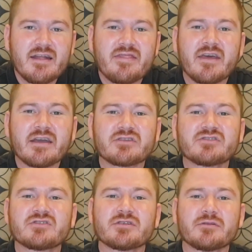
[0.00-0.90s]
there could
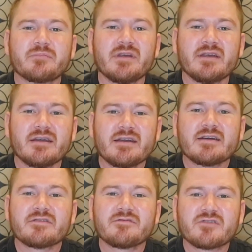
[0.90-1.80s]
still be
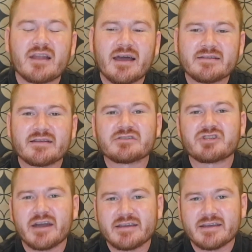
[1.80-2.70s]
slight
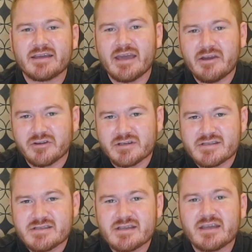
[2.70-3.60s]
tracking
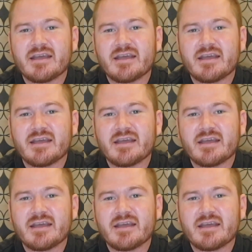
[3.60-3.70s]
errors